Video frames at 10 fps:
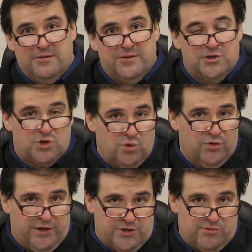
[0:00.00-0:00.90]
The school
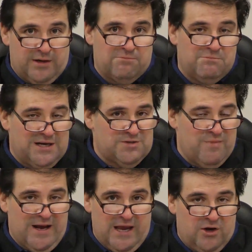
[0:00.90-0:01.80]
district must
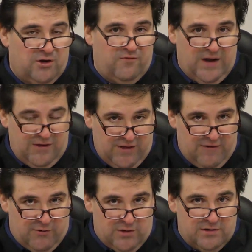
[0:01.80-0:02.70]
make a good faith
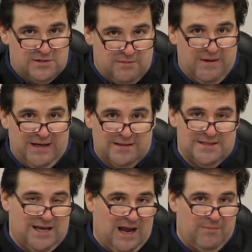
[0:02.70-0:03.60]
effort to make
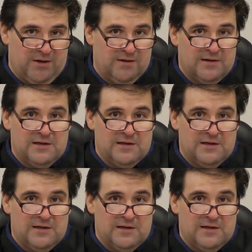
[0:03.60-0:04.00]
this happen.